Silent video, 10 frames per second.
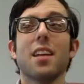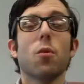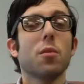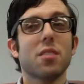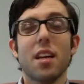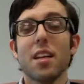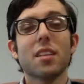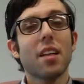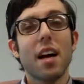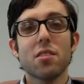almost any
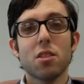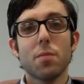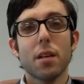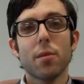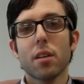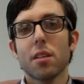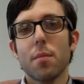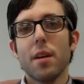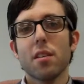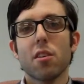class. Just being able to get
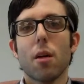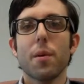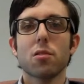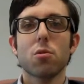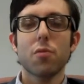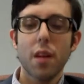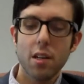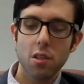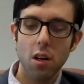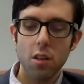the main topics through
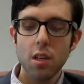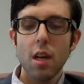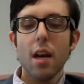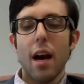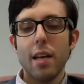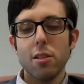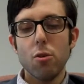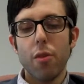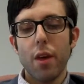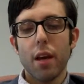flashcards. I
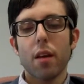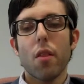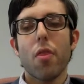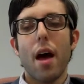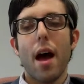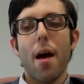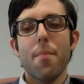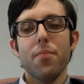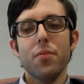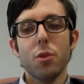do think
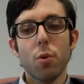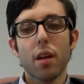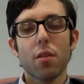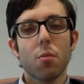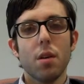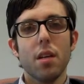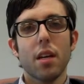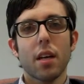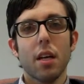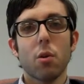that doing the
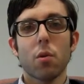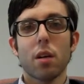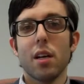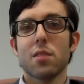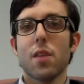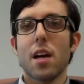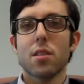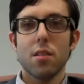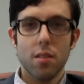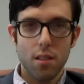reading in an organized
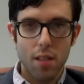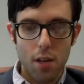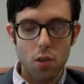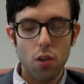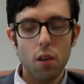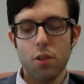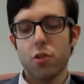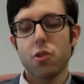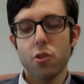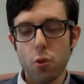fashion is essential. It's
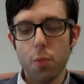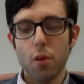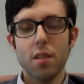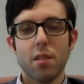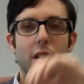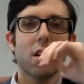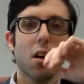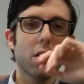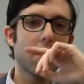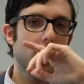super easy in
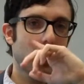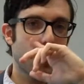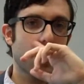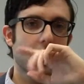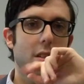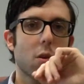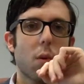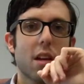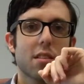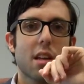college, especially to
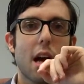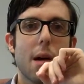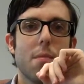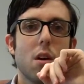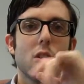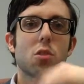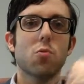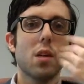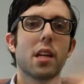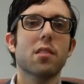waste time
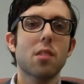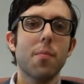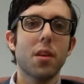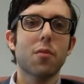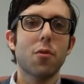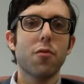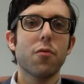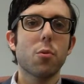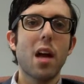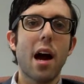just reading something for
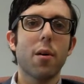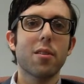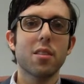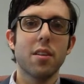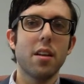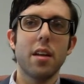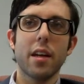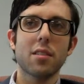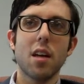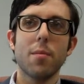3 hours and then the
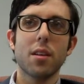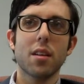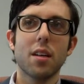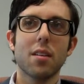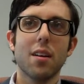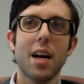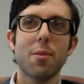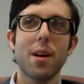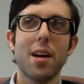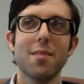next day being like,
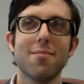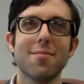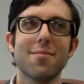I read,